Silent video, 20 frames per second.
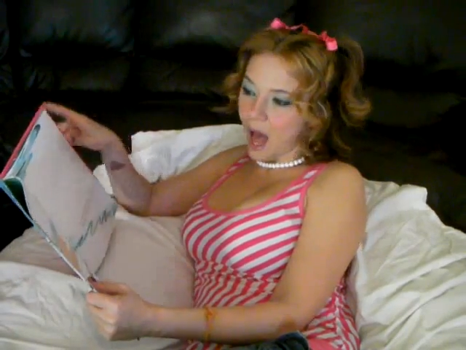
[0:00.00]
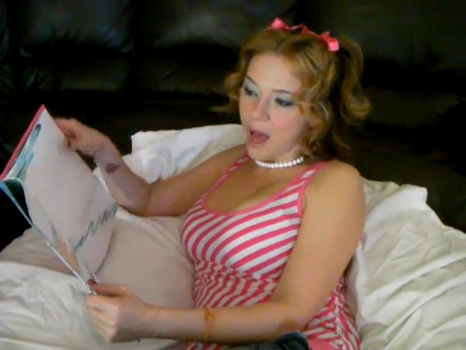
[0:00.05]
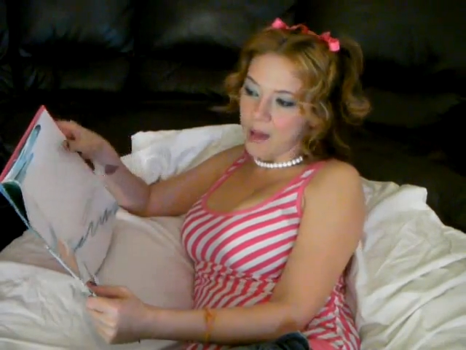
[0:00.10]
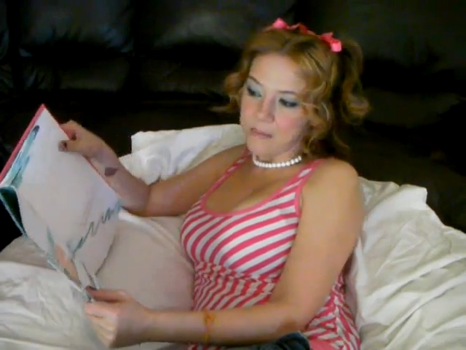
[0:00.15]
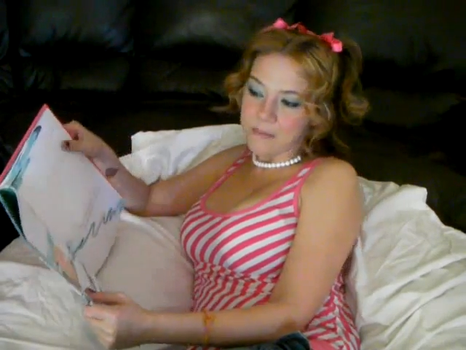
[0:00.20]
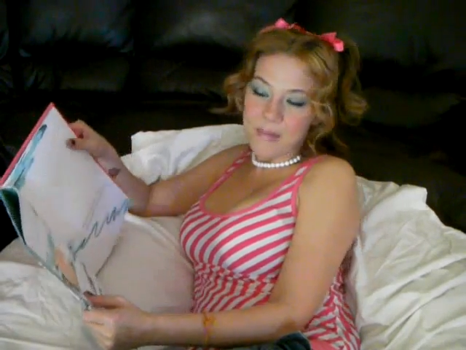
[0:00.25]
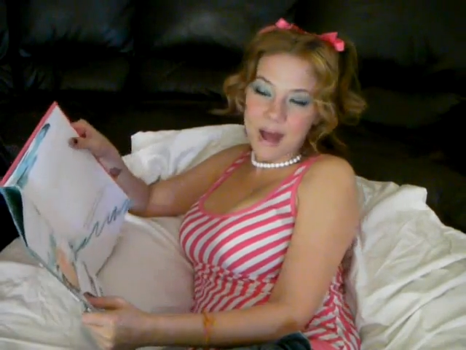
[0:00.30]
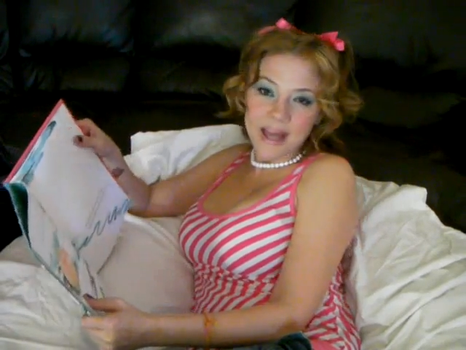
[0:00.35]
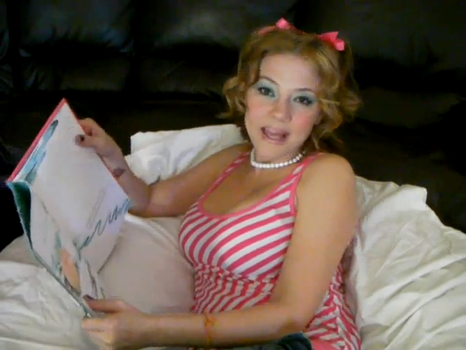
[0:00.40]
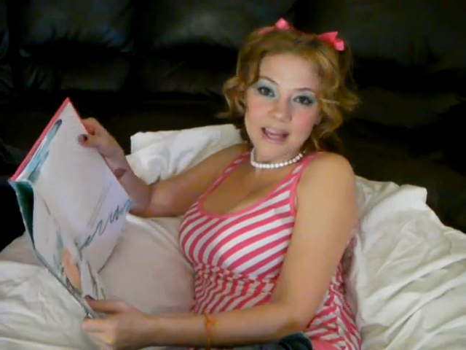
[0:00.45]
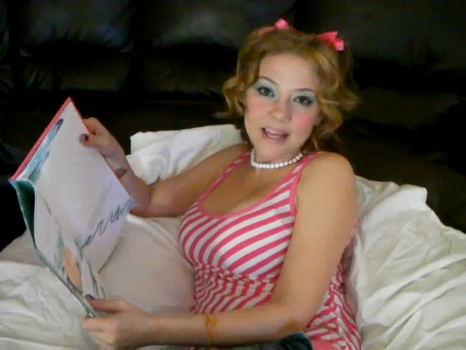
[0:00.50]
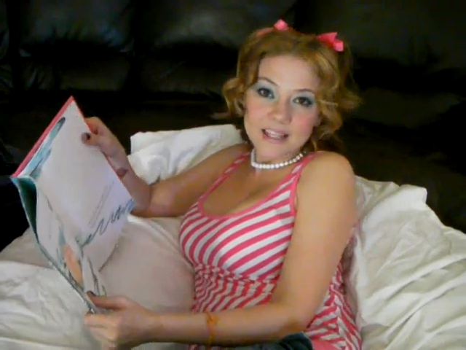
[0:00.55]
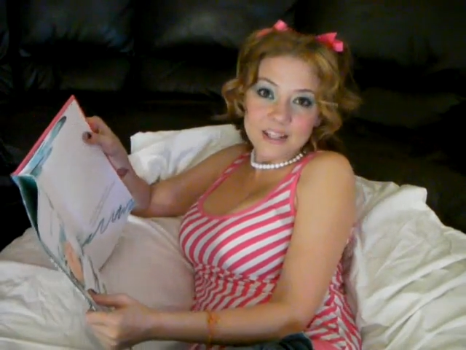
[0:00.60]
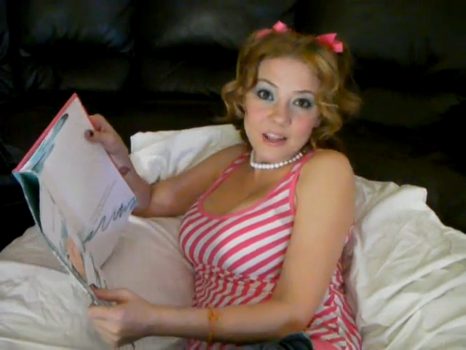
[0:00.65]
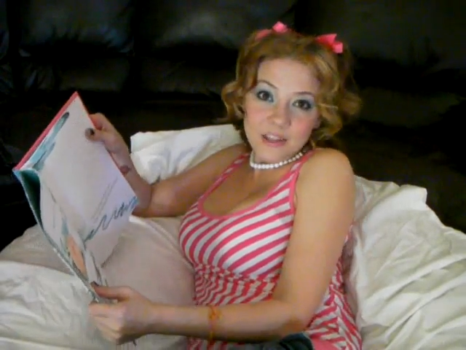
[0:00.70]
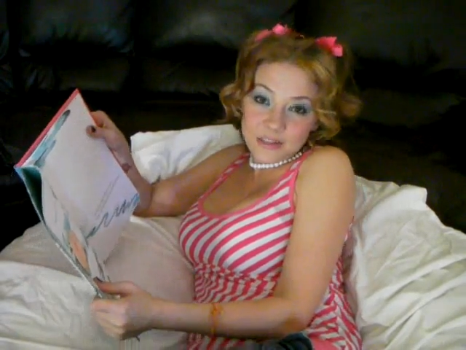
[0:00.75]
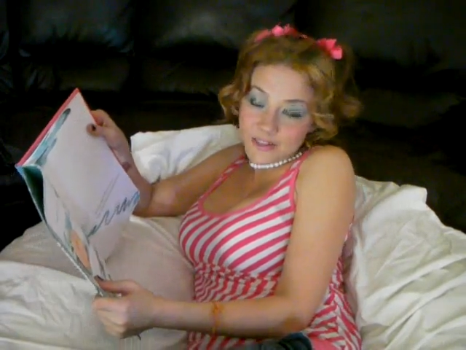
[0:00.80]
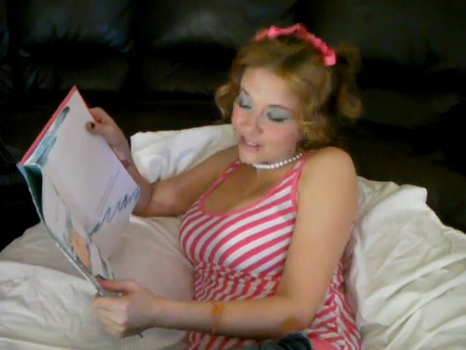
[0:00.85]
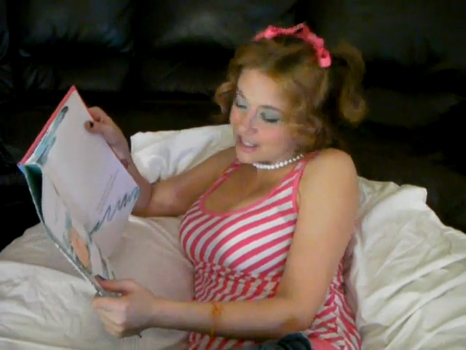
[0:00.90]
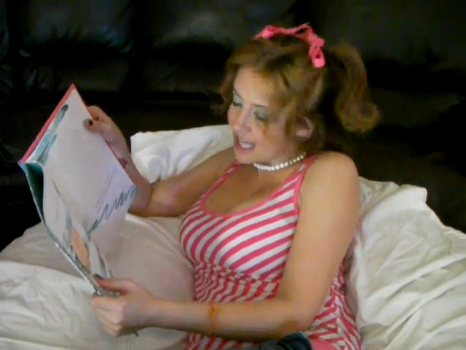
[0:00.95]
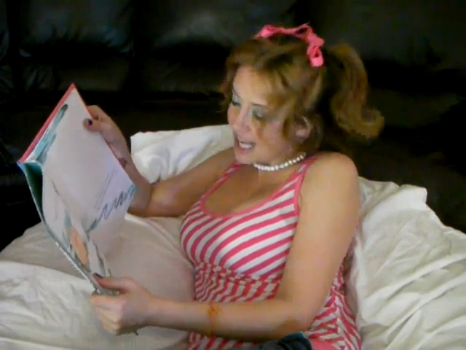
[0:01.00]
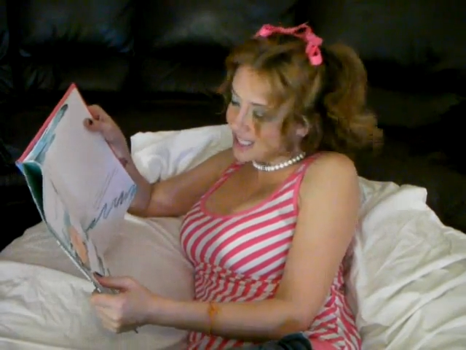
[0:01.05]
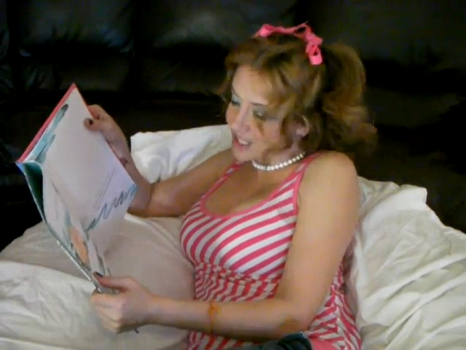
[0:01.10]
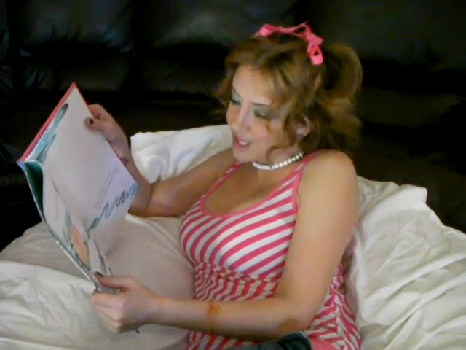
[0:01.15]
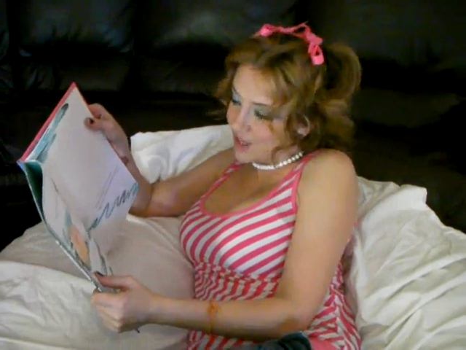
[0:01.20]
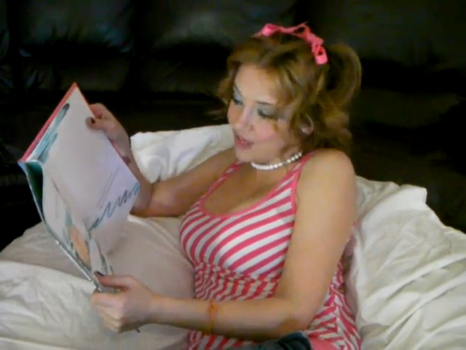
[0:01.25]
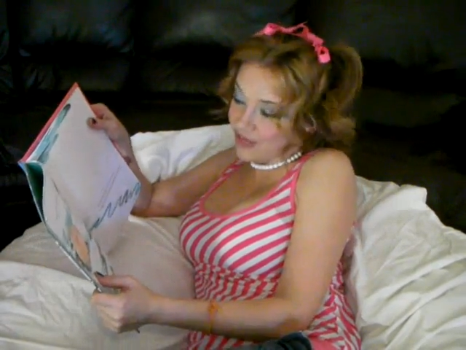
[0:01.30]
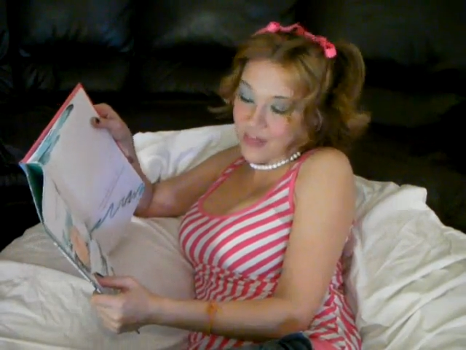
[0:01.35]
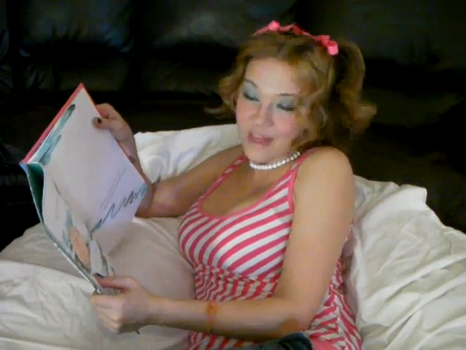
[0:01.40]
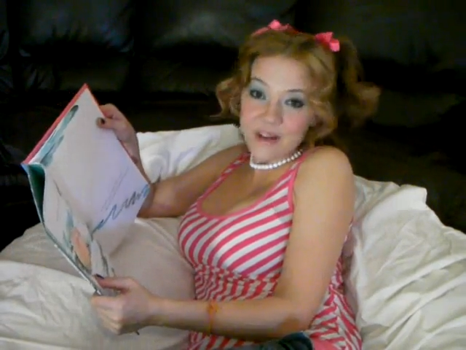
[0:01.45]
I might
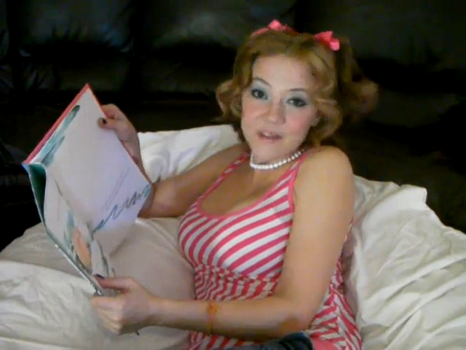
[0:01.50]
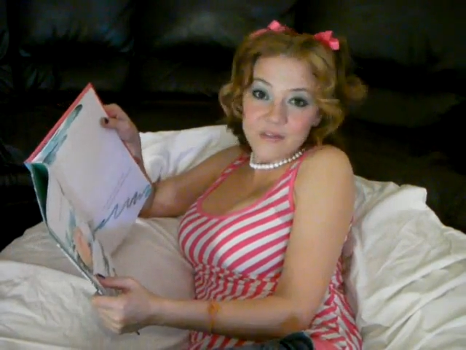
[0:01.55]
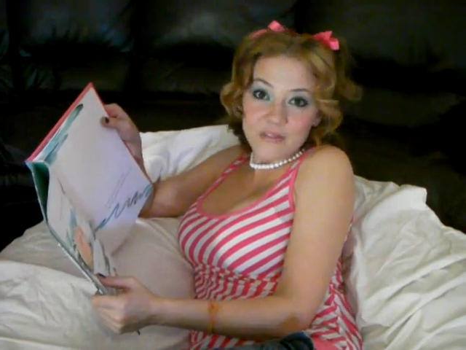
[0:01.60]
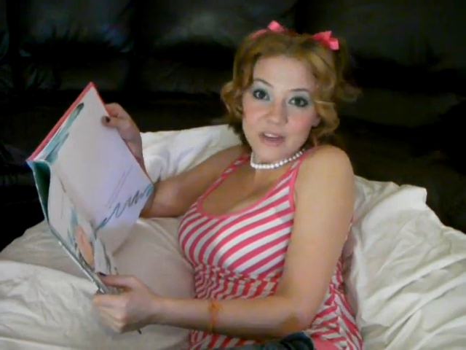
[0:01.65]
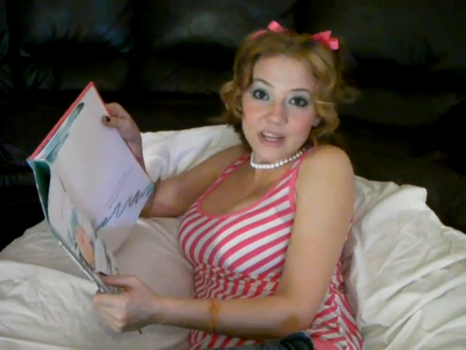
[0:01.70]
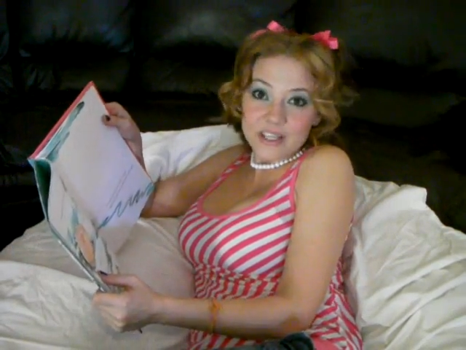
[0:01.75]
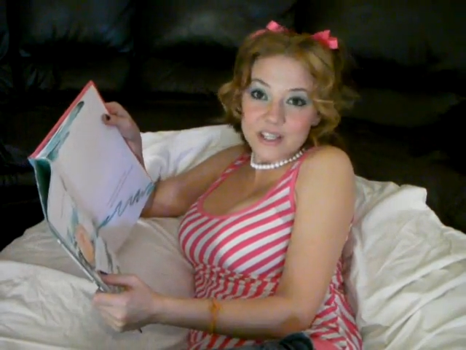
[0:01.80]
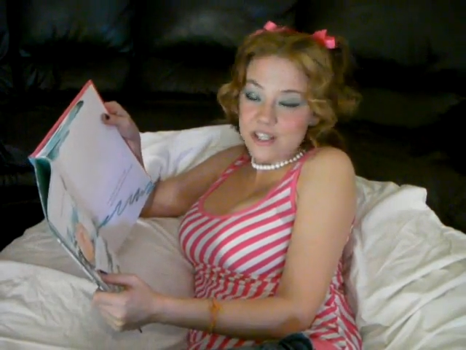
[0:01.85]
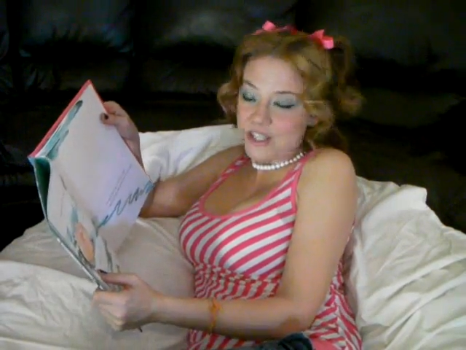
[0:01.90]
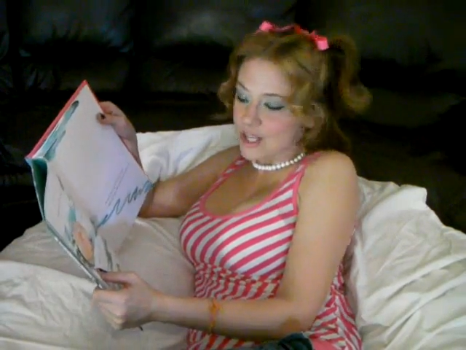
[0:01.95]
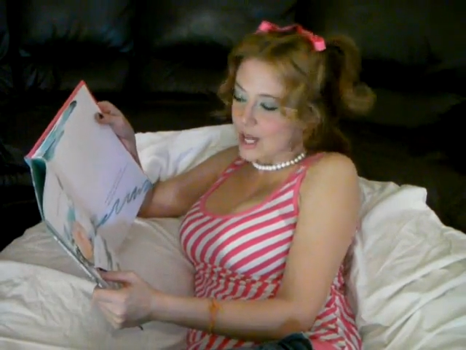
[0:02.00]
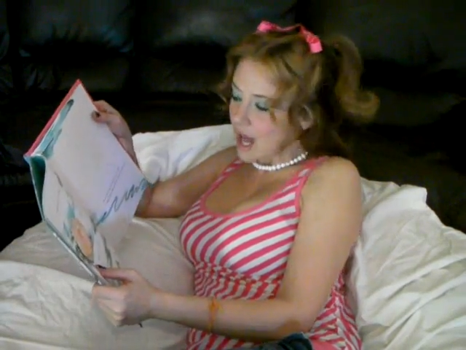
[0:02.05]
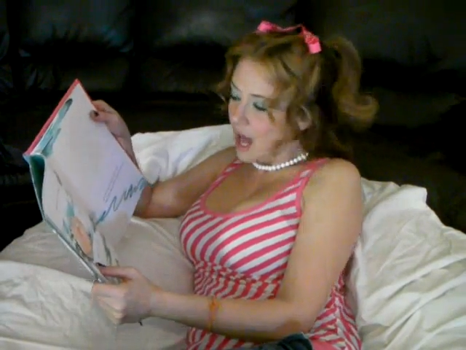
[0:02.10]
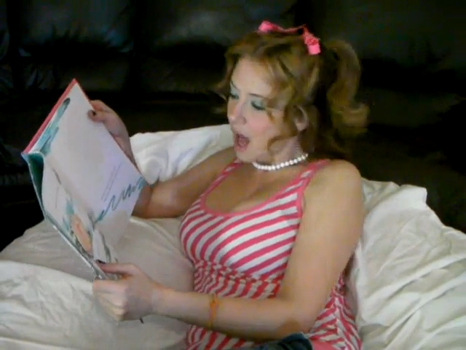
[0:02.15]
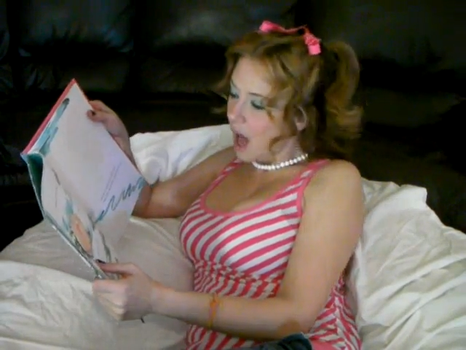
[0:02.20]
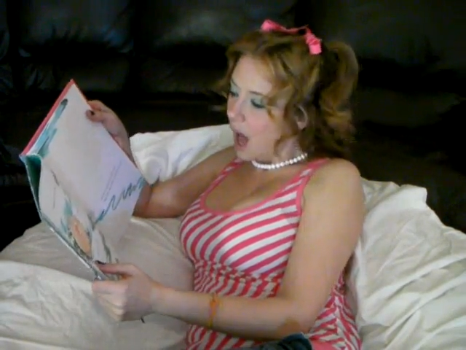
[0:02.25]
catch a thick fish.